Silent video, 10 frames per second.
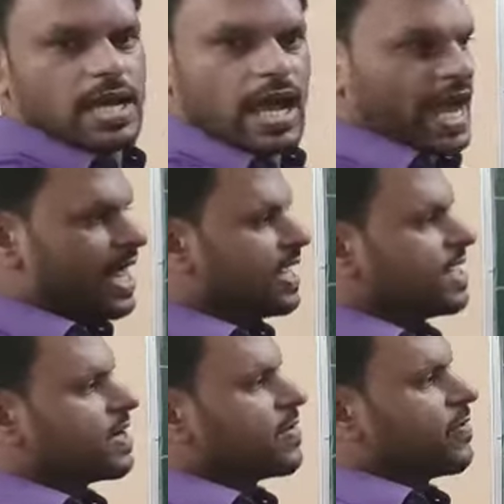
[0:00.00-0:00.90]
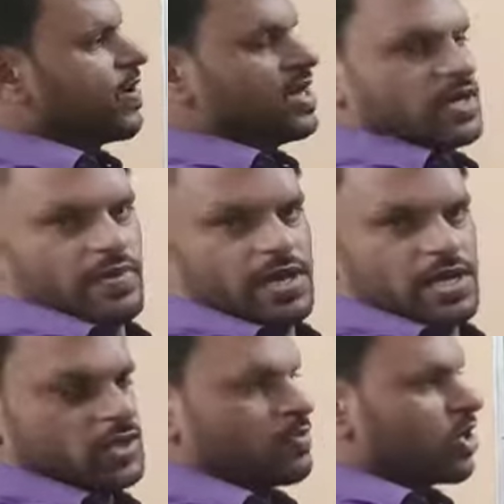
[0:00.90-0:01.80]
and
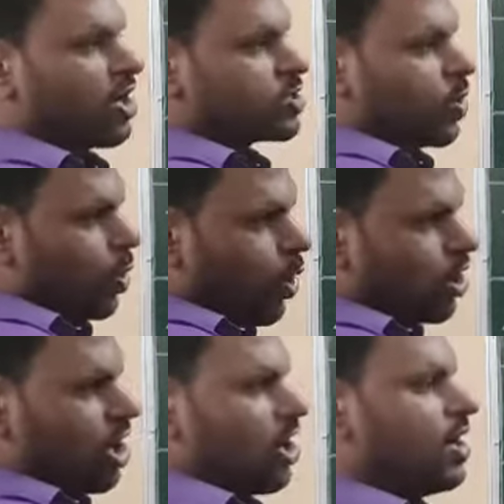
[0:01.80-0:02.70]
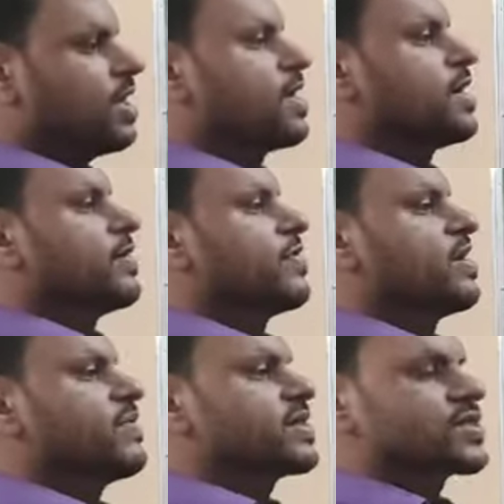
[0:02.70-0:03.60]
120. So because overall will be